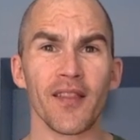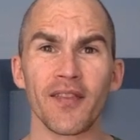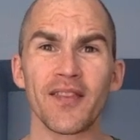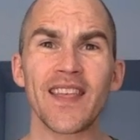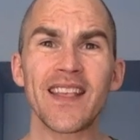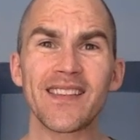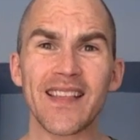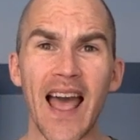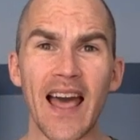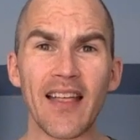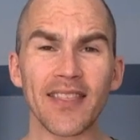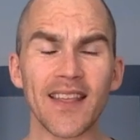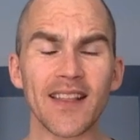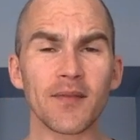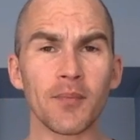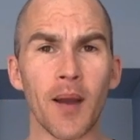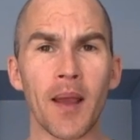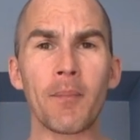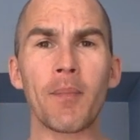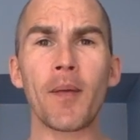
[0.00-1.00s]
These athletes
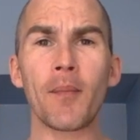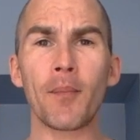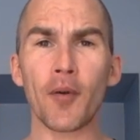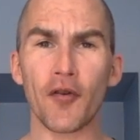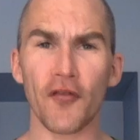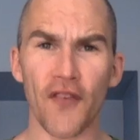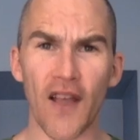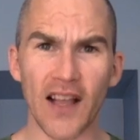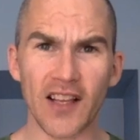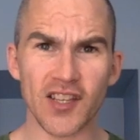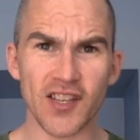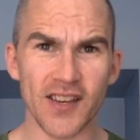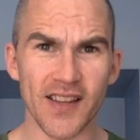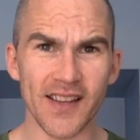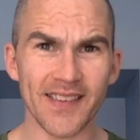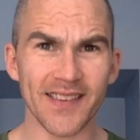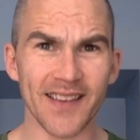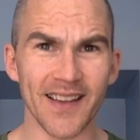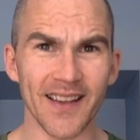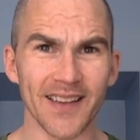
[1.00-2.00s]
might be
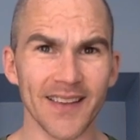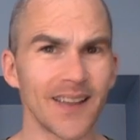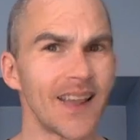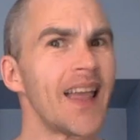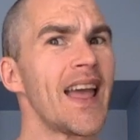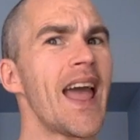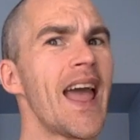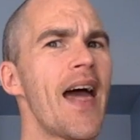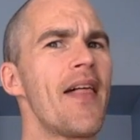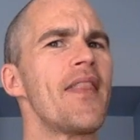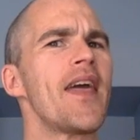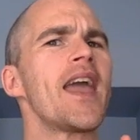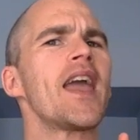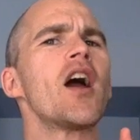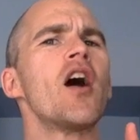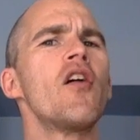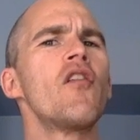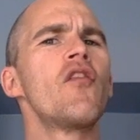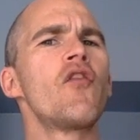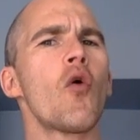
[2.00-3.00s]
perfectionistic and they
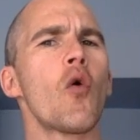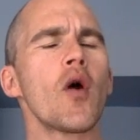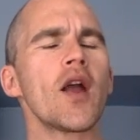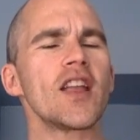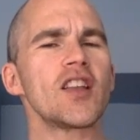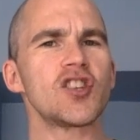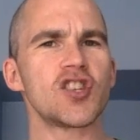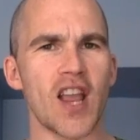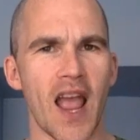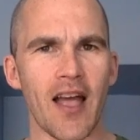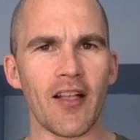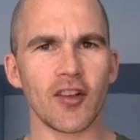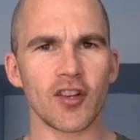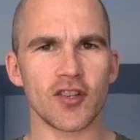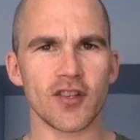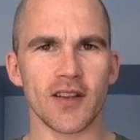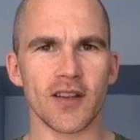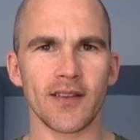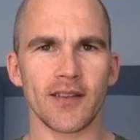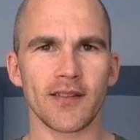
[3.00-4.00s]
avoid
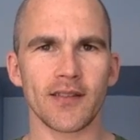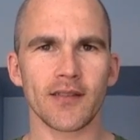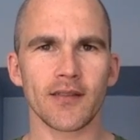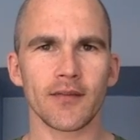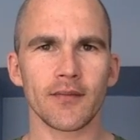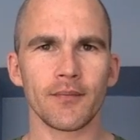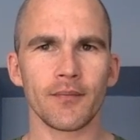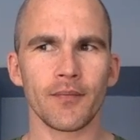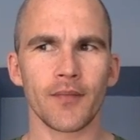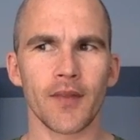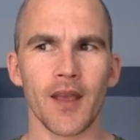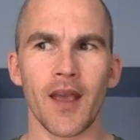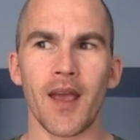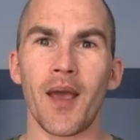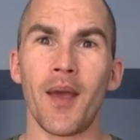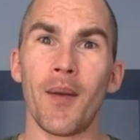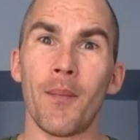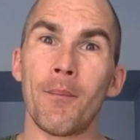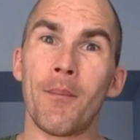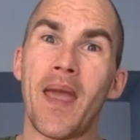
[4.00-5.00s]
challenges.
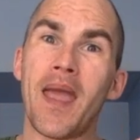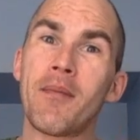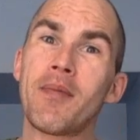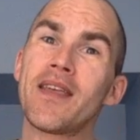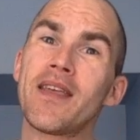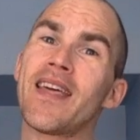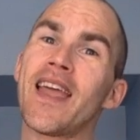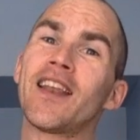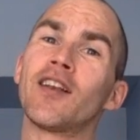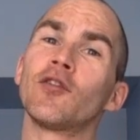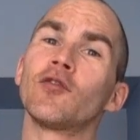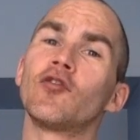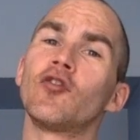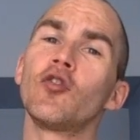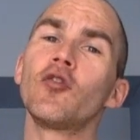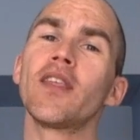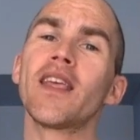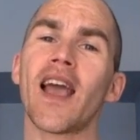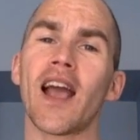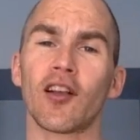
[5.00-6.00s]
Maybe they don't
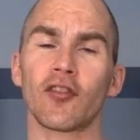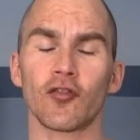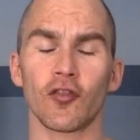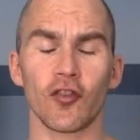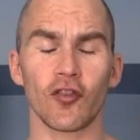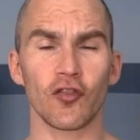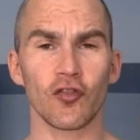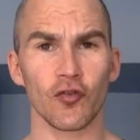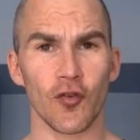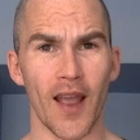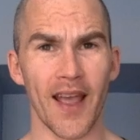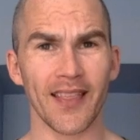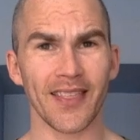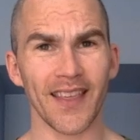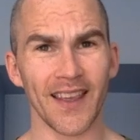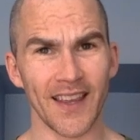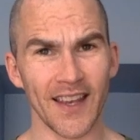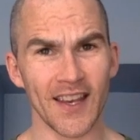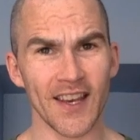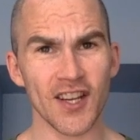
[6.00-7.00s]
do the extra strength
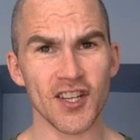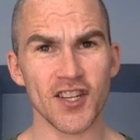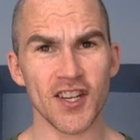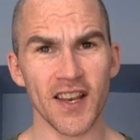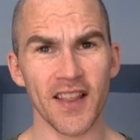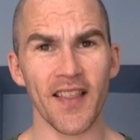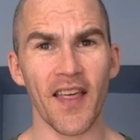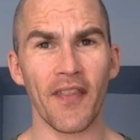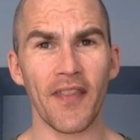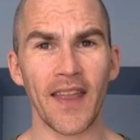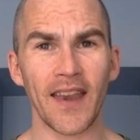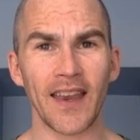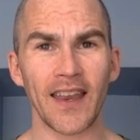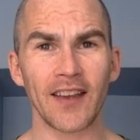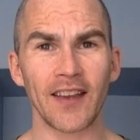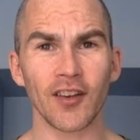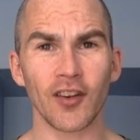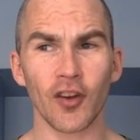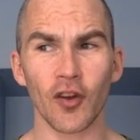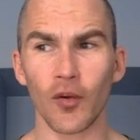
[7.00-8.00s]
and conditioning that they need
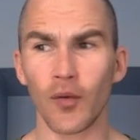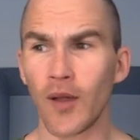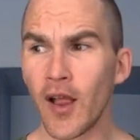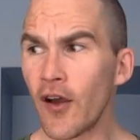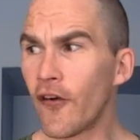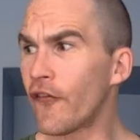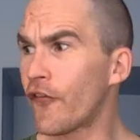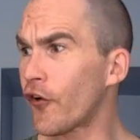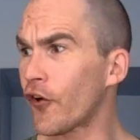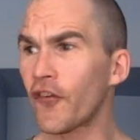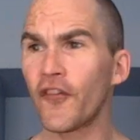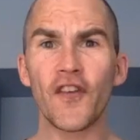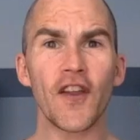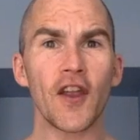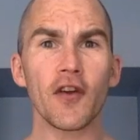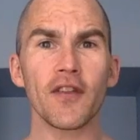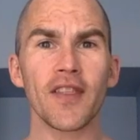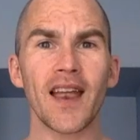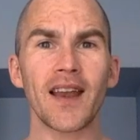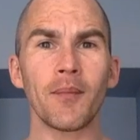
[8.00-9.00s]
to do for
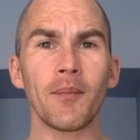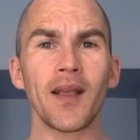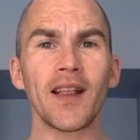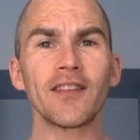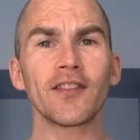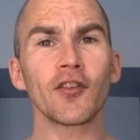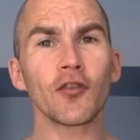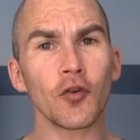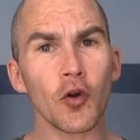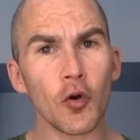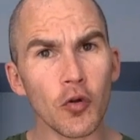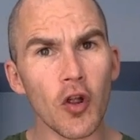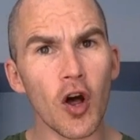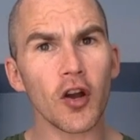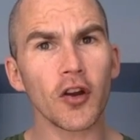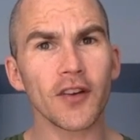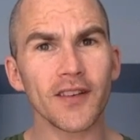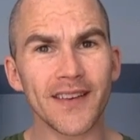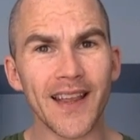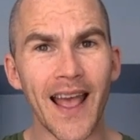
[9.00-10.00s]
fear that it means they're no
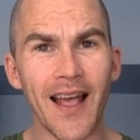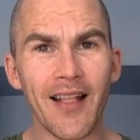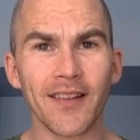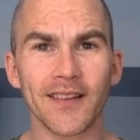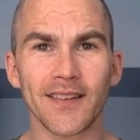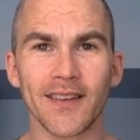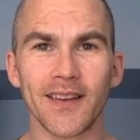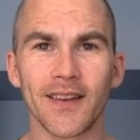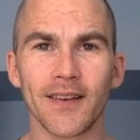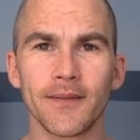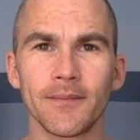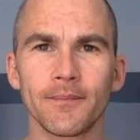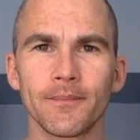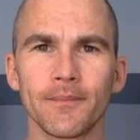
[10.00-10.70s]
longer talented.